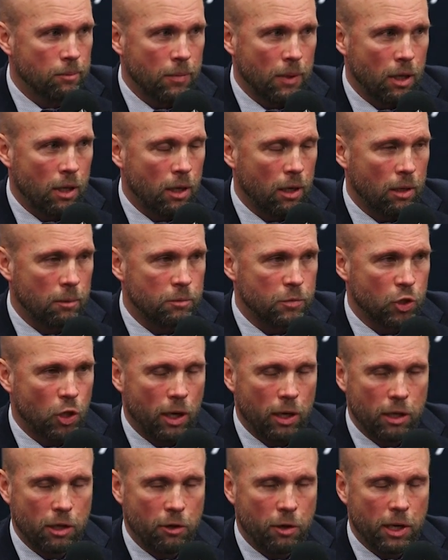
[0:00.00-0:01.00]

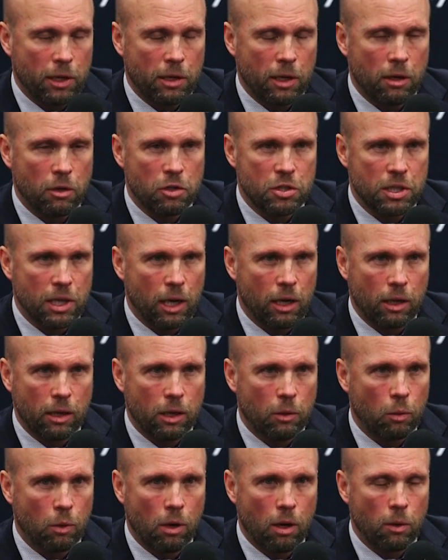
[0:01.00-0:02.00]
trying to create the understanding
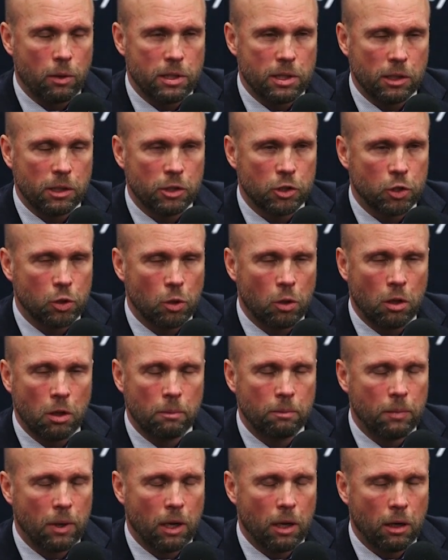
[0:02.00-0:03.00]
that we're always in control.
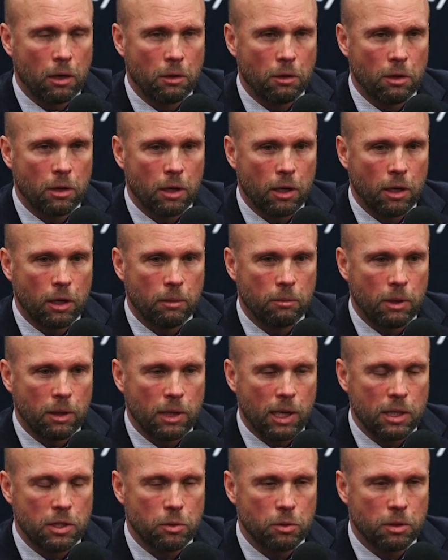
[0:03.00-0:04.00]
And
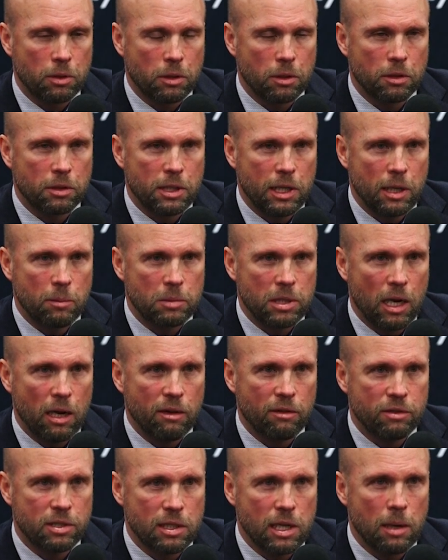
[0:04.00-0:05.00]
that's what good teams
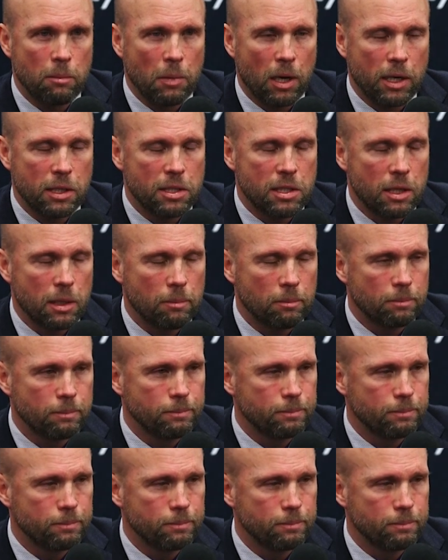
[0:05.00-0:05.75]
have, is that mindset.